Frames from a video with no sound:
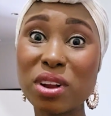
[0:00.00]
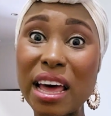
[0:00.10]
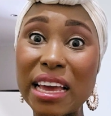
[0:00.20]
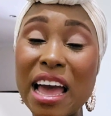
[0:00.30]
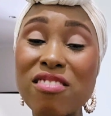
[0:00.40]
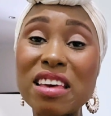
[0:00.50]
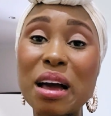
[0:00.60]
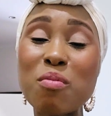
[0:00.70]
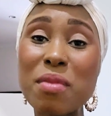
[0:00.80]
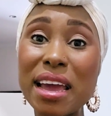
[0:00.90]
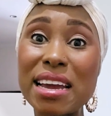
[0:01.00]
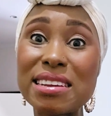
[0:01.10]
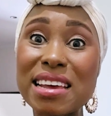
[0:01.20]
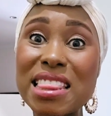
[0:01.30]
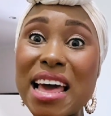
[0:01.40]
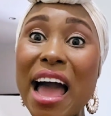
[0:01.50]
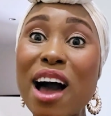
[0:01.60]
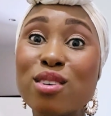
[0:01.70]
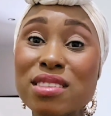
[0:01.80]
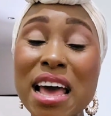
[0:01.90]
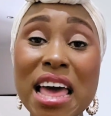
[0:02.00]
like having a maid in the house.